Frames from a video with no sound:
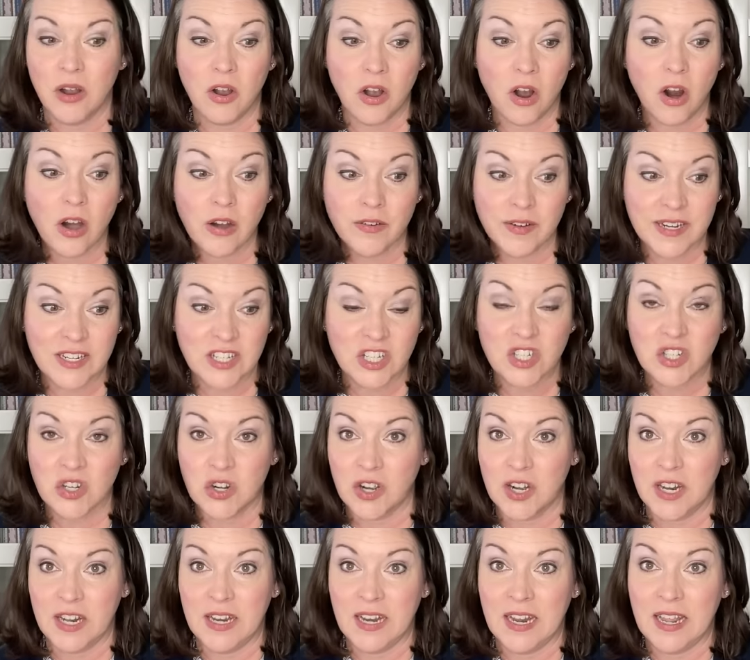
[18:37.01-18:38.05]
already
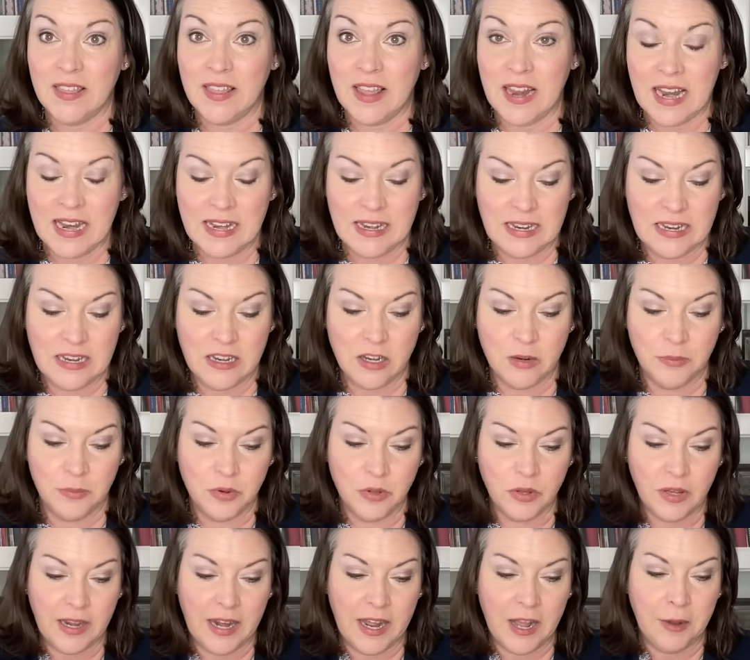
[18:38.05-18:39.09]
started and that I needed to
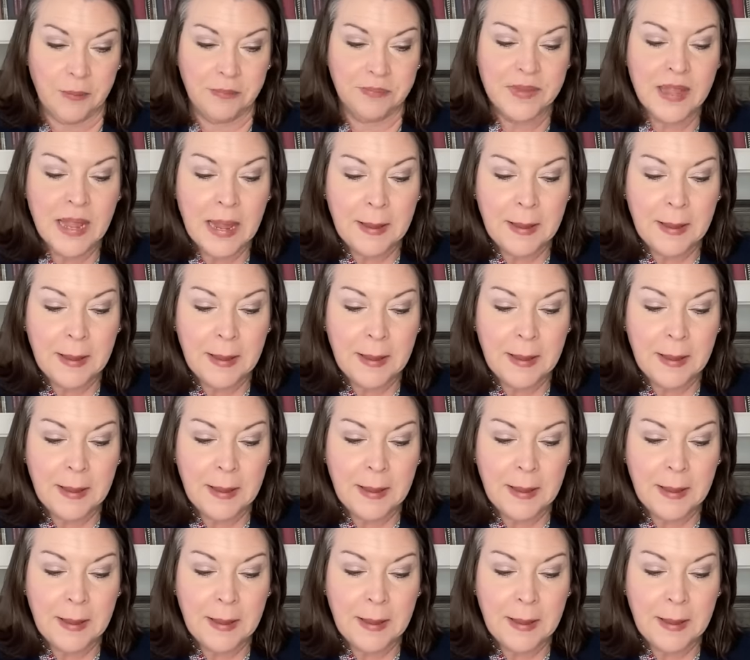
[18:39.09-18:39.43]
pull it out.